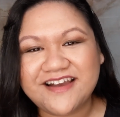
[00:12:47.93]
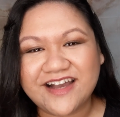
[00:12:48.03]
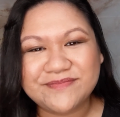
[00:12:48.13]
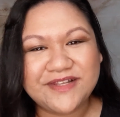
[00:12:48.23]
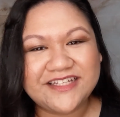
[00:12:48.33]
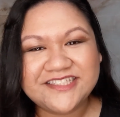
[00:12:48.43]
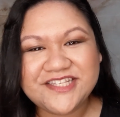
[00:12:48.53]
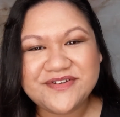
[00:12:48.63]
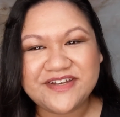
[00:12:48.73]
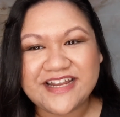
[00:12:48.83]
God
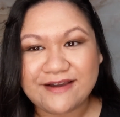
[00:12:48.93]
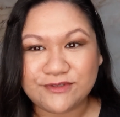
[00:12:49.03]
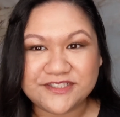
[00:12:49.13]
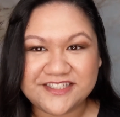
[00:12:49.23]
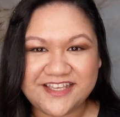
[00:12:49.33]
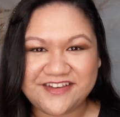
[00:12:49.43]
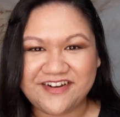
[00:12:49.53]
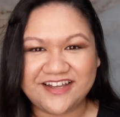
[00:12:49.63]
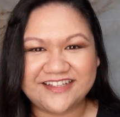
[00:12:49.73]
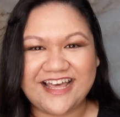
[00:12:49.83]
bless you, and I will see you
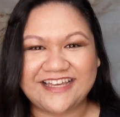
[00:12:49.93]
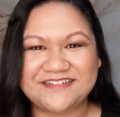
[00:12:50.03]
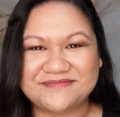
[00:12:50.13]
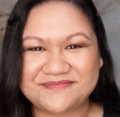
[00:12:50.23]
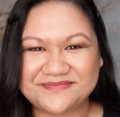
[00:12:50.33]
online.